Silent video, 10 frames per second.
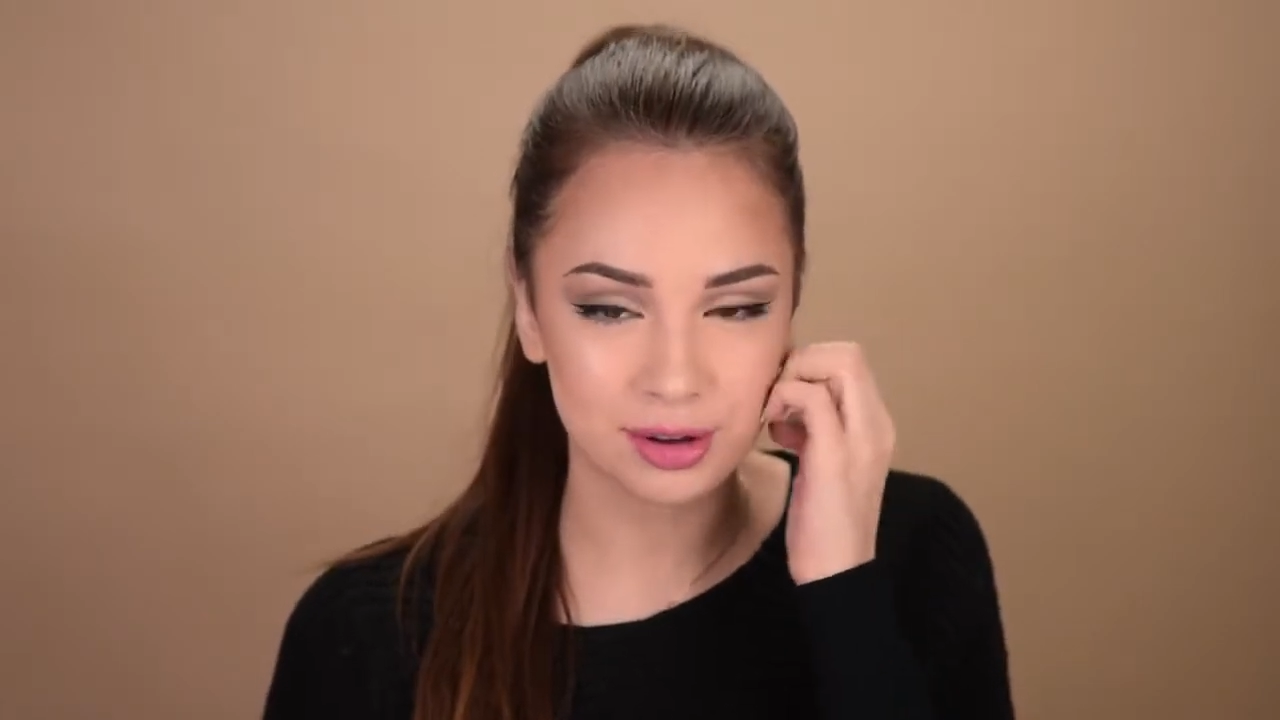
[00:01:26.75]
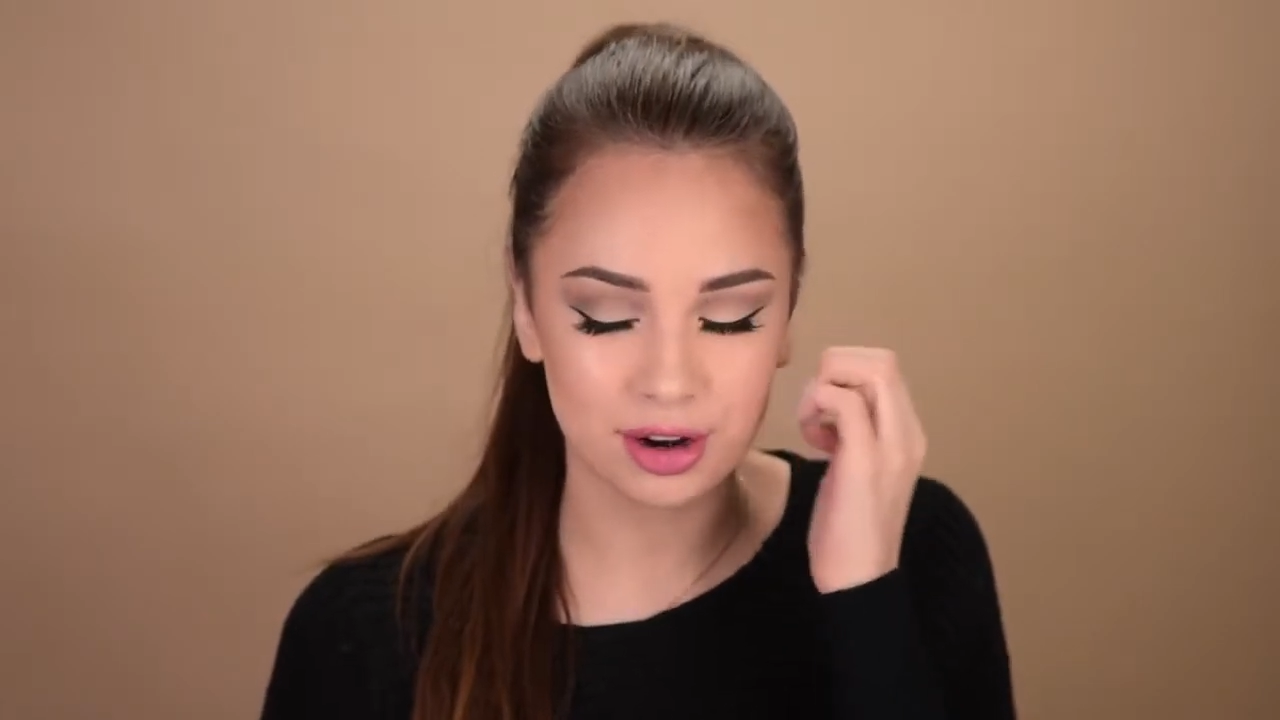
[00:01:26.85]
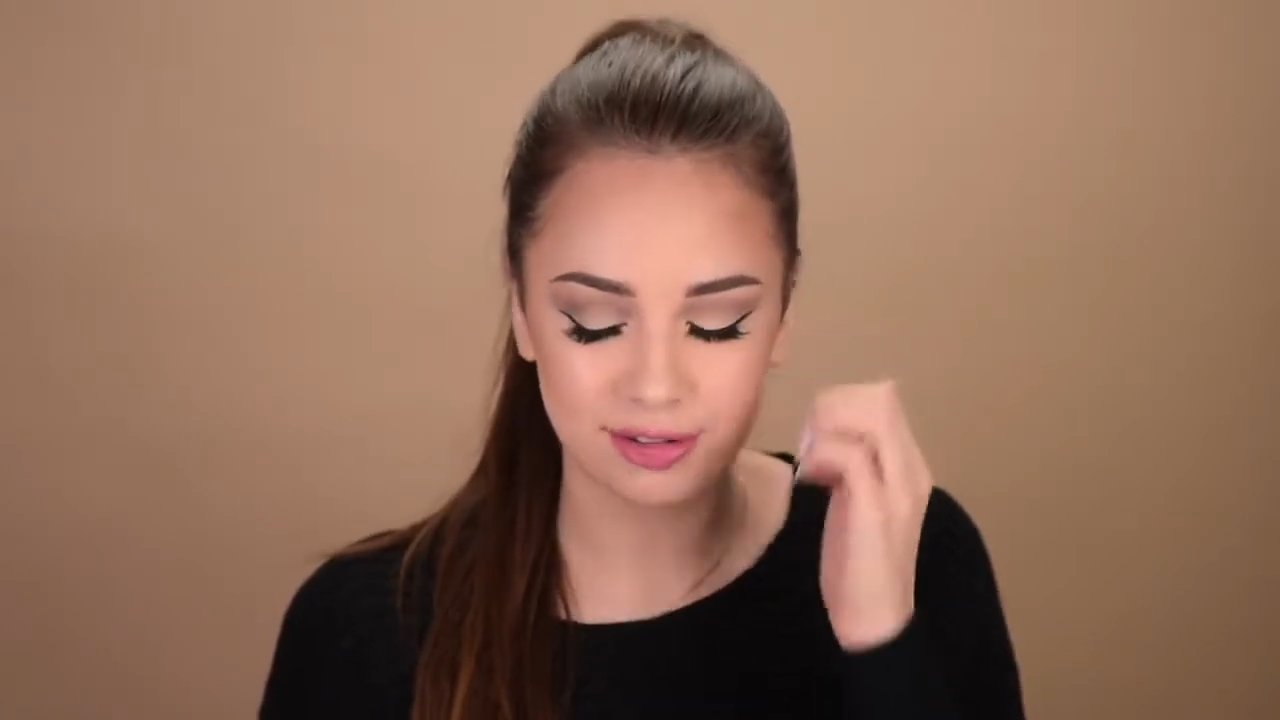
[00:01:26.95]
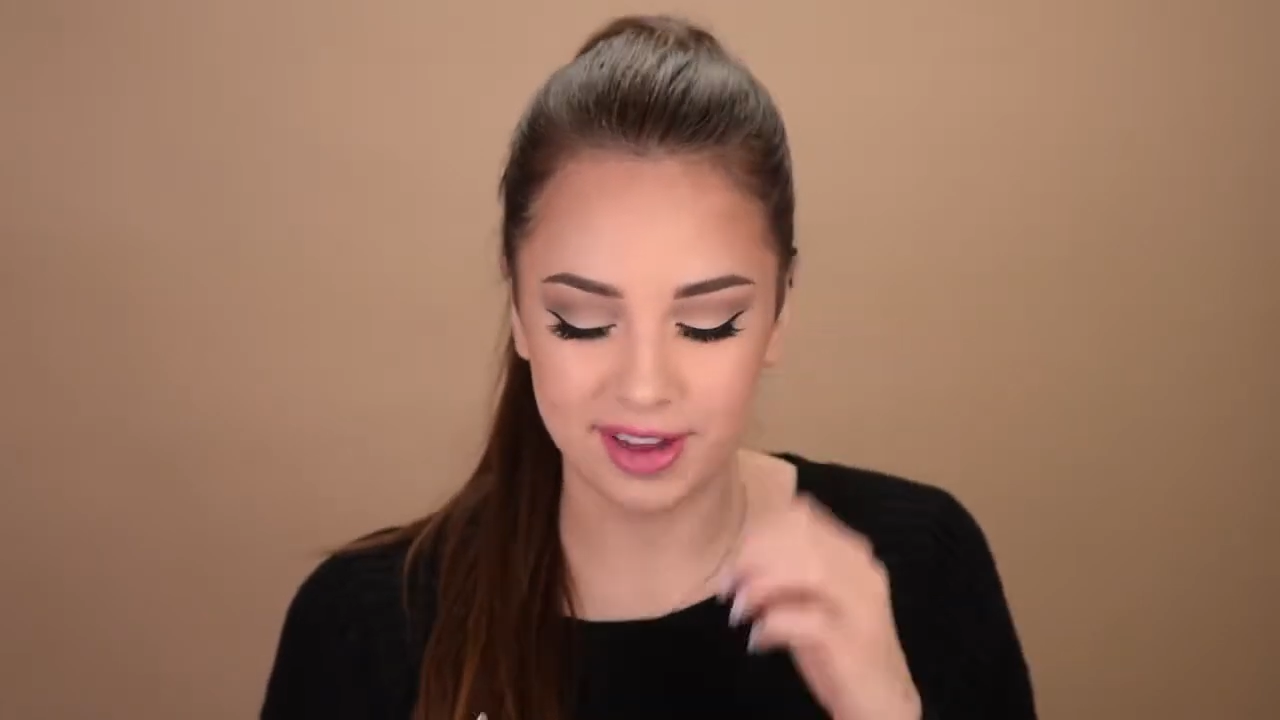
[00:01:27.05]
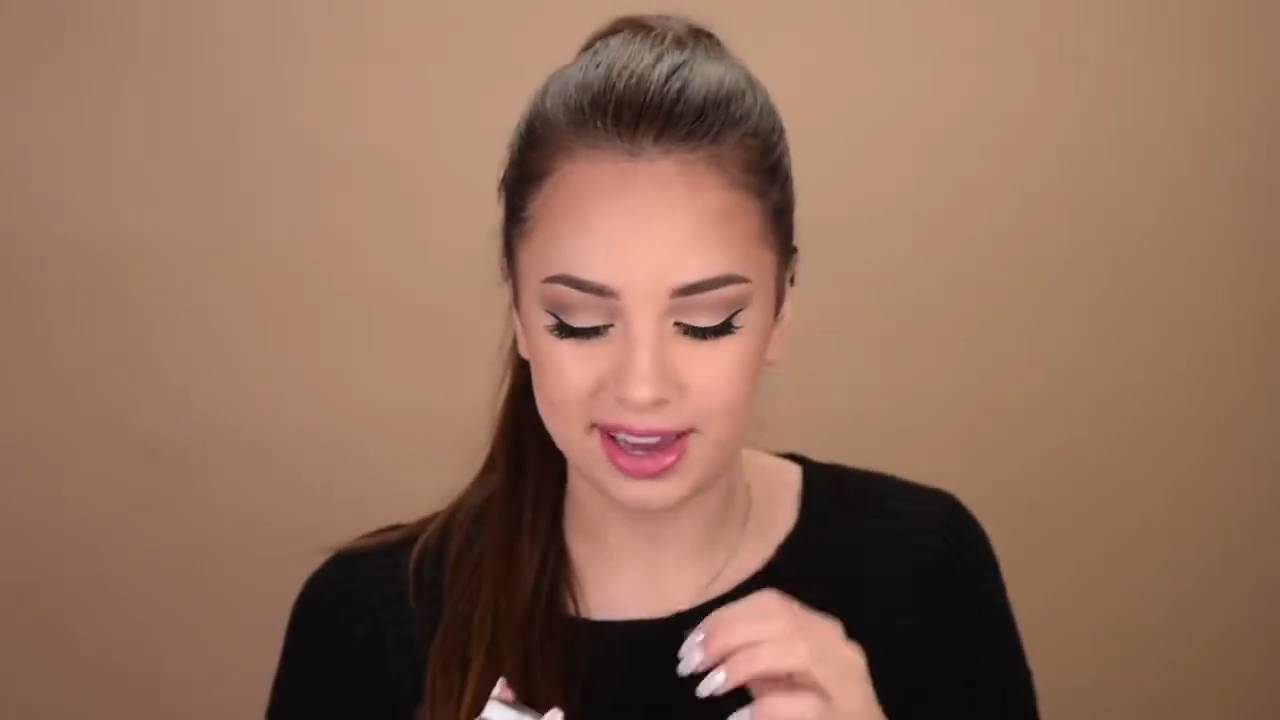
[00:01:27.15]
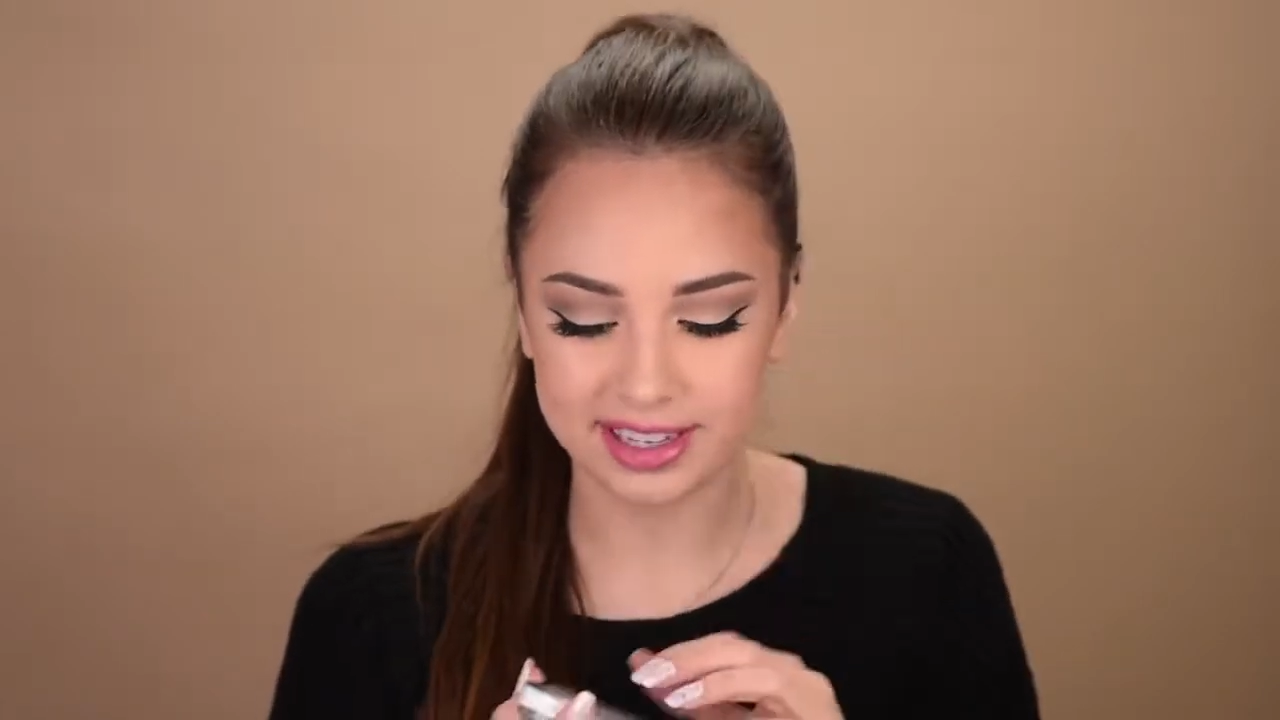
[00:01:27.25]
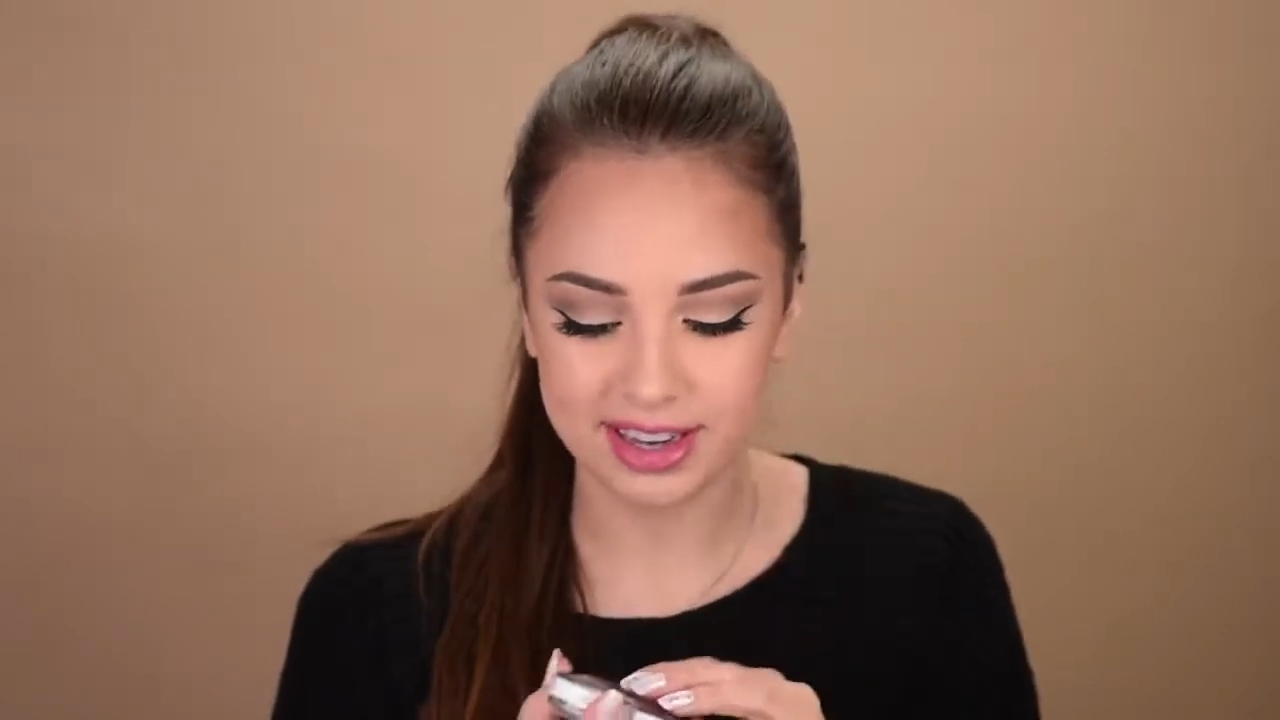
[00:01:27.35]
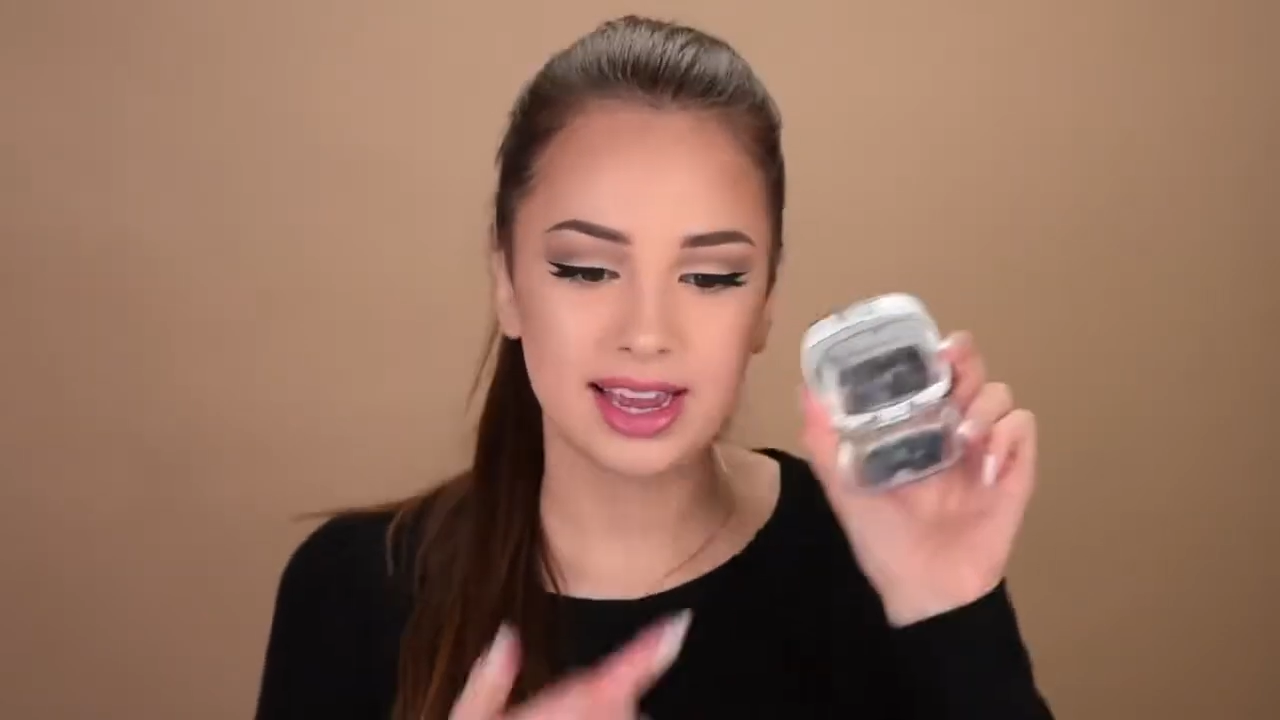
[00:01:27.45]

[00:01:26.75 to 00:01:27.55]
on your face,